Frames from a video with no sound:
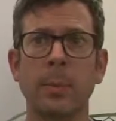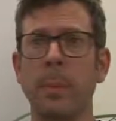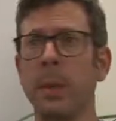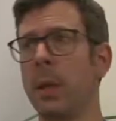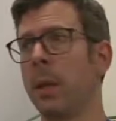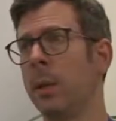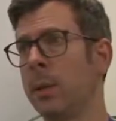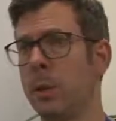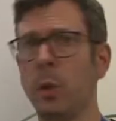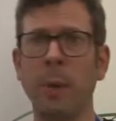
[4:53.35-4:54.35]
Maybe
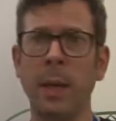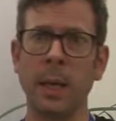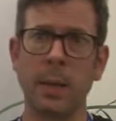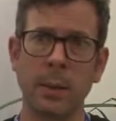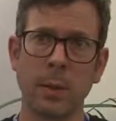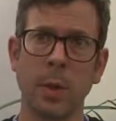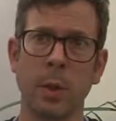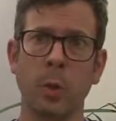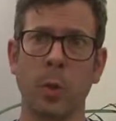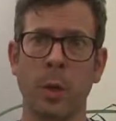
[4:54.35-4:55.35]
it's too big,
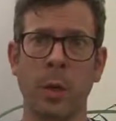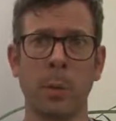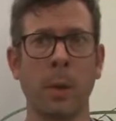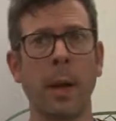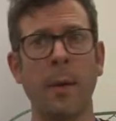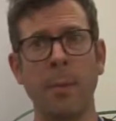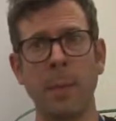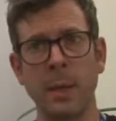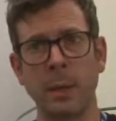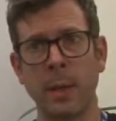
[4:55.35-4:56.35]
to work on. We don't have the
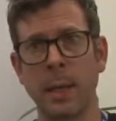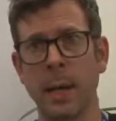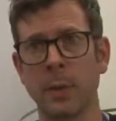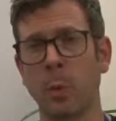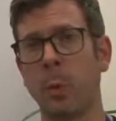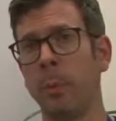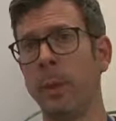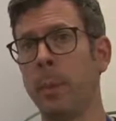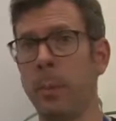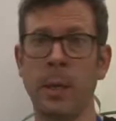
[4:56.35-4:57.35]
means to do it now, so we'll
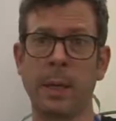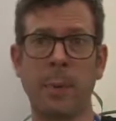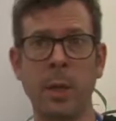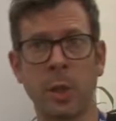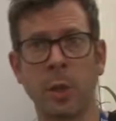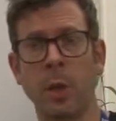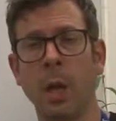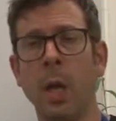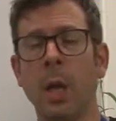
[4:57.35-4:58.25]
be maybe an expansion.